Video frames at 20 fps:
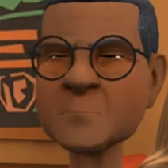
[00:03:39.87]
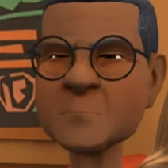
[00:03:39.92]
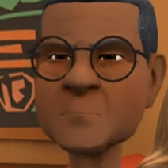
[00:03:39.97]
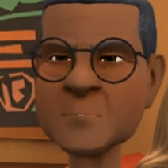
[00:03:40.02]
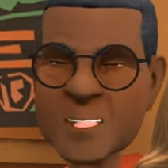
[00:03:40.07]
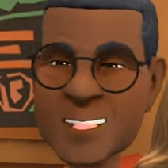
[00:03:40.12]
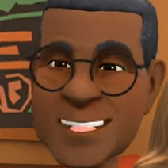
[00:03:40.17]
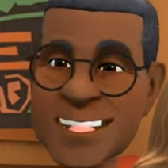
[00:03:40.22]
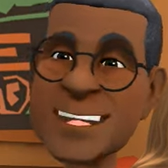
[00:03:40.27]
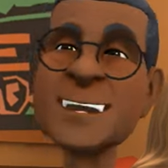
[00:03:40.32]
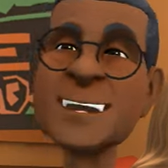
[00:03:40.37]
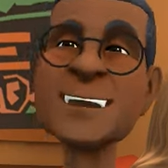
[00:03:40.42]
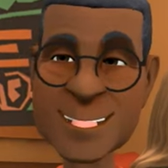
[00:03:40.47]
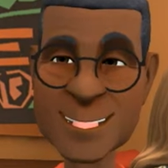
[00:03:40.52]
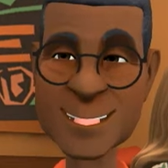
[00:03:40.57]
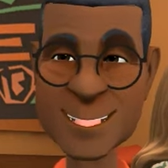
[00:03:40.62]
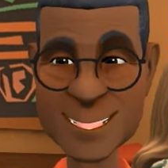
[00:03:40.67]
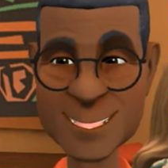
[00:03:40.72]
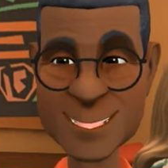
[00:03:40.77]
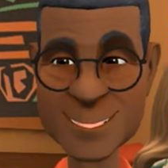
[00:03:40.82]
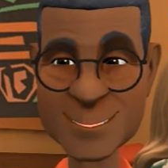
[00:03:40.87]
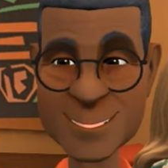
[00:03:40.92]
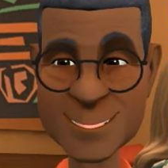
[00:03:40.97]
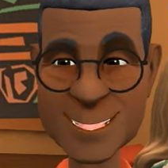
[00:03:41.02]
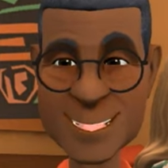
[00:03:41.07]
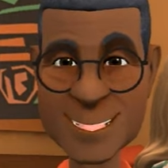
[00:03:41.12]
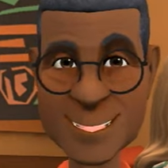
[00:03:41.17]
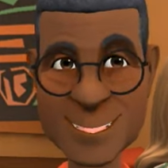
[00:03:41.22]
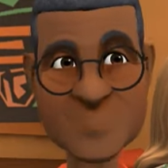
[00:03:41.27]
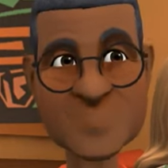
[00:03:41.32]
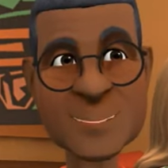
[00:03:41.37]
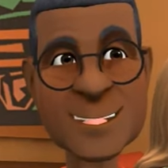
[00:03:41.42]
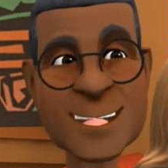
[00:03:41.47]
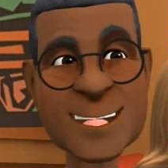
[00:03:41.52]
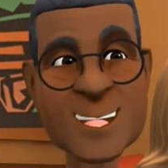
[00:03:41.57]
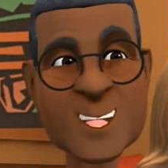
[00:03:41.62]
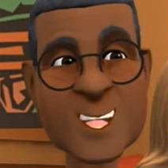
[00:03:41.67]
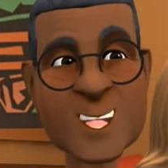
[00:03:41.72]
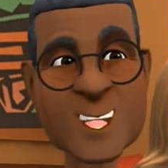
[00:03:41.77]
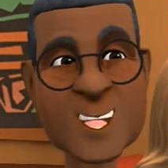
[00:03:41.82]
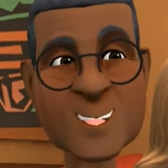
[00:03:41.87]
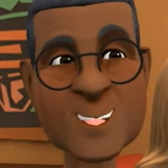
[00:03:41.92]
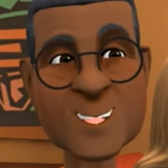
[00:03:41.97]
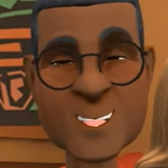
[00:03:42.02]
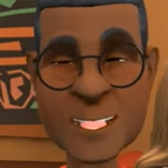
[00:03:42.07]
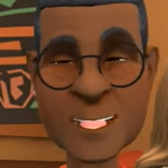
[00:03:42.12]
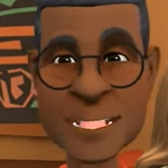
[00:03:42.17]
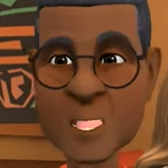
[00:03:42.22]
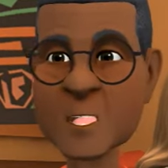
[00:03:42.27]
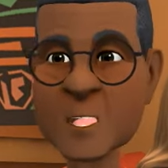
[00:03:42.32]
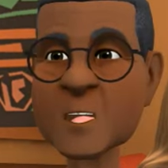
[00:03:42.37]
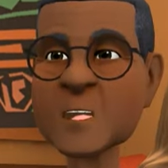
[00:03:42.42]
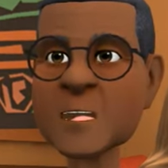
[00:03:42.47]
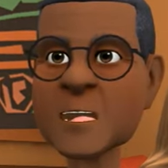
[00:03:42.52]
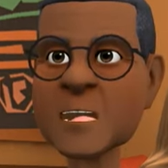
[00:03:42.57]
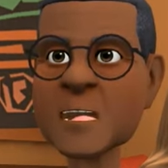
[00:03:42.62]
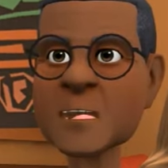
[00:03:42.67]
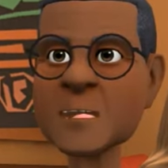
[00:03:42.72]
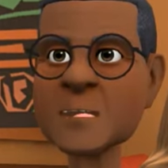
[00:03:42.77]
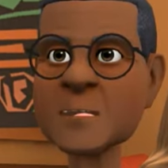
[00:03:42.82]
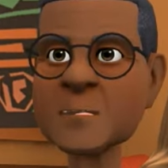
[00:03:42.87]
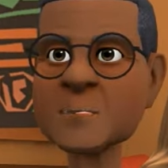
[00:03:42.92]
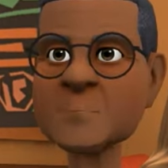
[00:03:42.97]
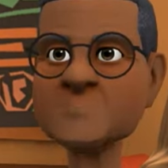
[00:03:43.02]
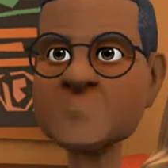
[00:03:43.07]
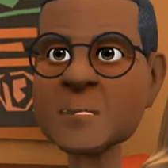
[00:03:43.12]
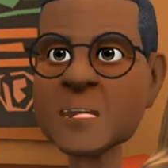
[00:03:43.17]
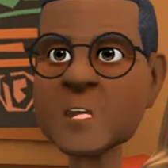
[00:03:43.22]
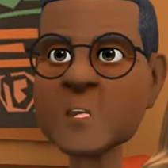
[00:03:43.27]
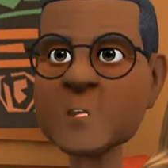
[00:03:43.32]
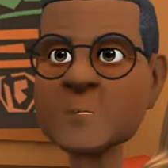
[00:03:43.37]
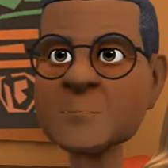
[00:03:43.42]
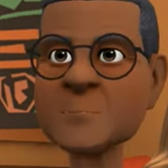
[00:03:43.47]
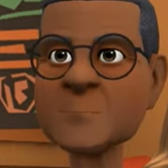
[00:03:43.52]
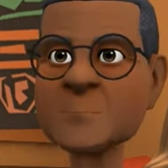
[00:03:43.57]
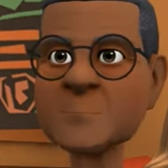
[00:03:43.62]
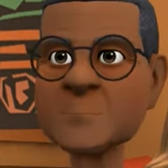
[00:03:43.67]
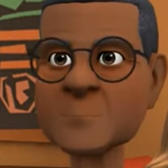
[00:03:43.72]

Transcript: You will then realize the damage you caused to your children and spouse.